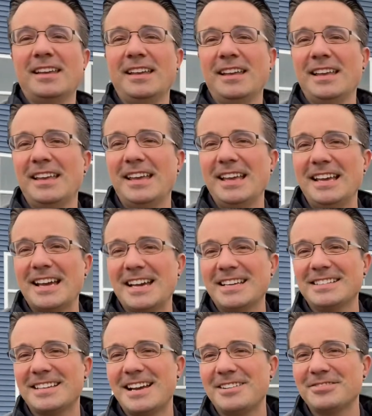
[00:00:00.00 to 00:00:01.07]
Hey
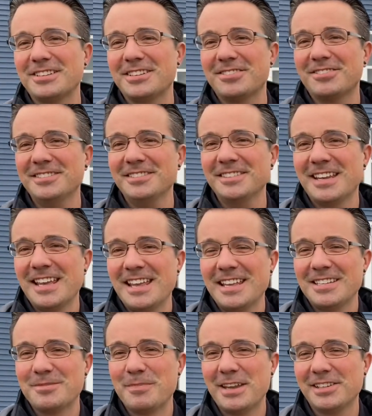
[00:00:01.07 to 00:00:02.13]
guys, how's it going?
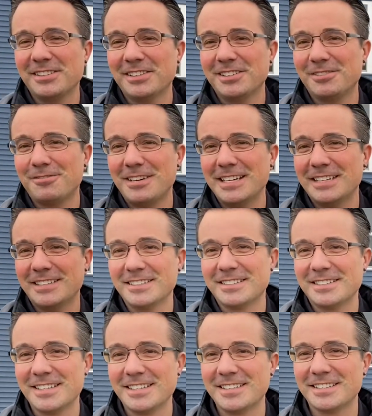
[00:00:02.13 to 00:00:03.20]
It's been a little while
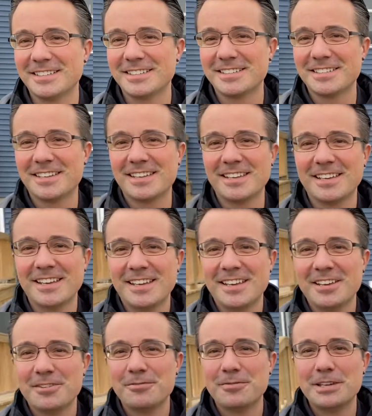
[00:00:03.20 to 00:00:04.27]
since
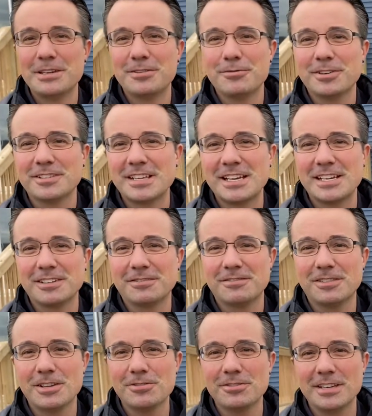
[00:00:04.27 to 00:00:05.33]
we worked on our
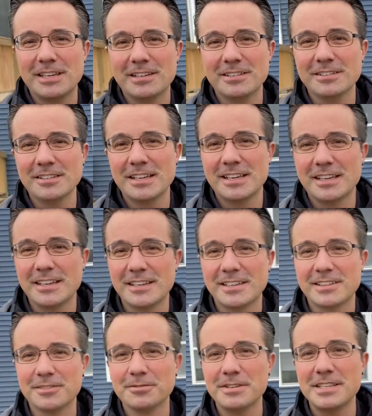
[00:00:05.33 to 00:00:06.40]
float here, and
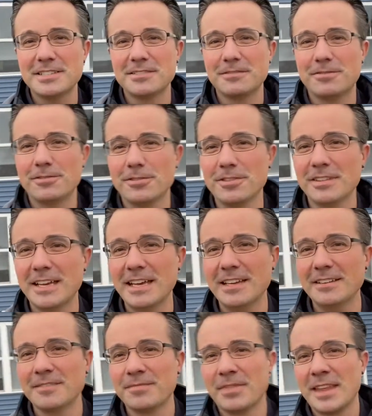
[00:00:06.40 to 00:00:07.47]
the reason for that
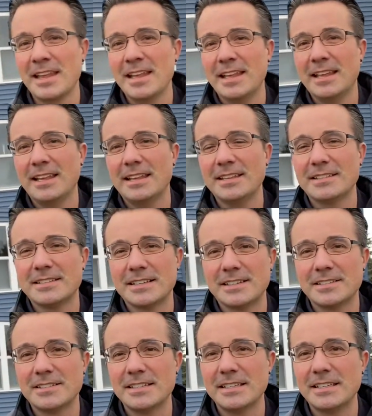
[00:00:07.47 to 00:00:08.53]
is our
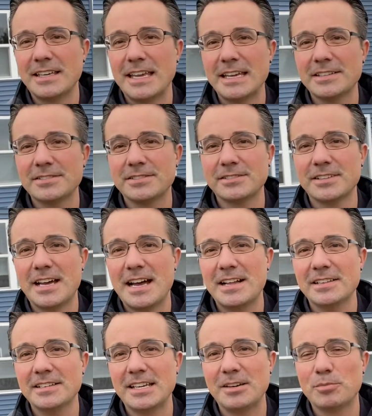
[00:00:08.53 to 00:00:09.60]
city canceled the
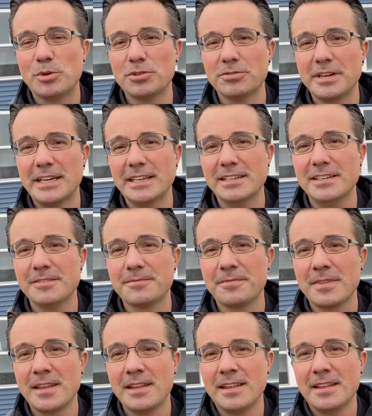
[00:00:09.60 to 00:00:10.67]
holiday parade.
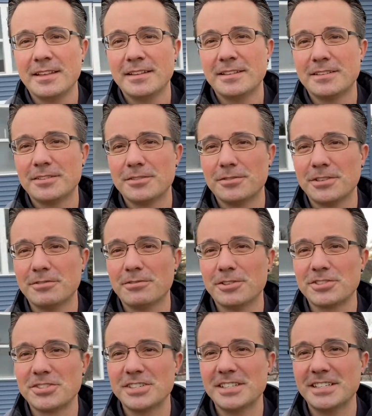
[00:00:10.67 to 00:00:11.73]
So
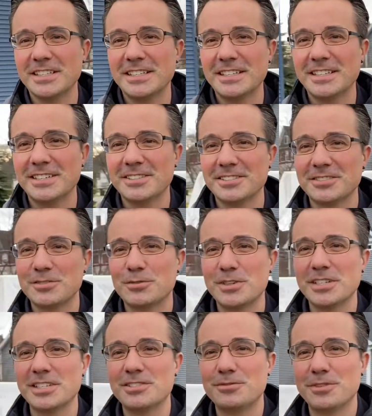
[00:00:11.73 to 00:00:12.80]
unfortunately here in
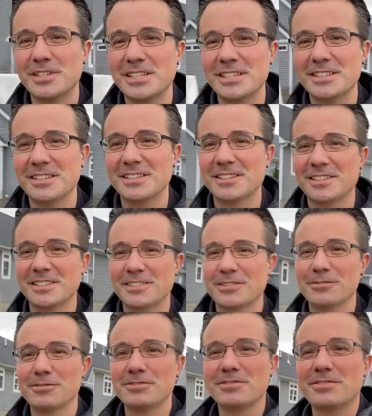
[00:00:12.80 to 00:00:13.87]
2020, the
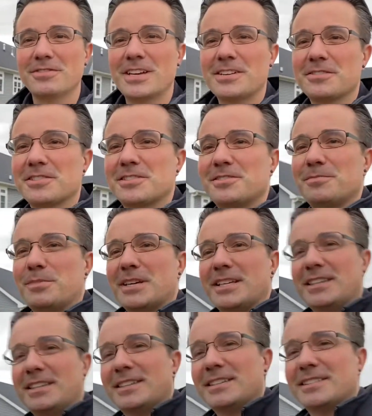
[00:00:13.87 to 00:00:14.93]
coronavirus
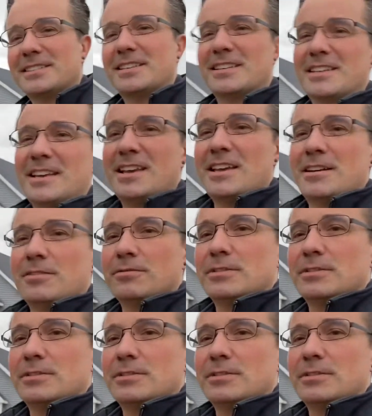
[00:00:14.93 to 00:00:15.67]
spike has really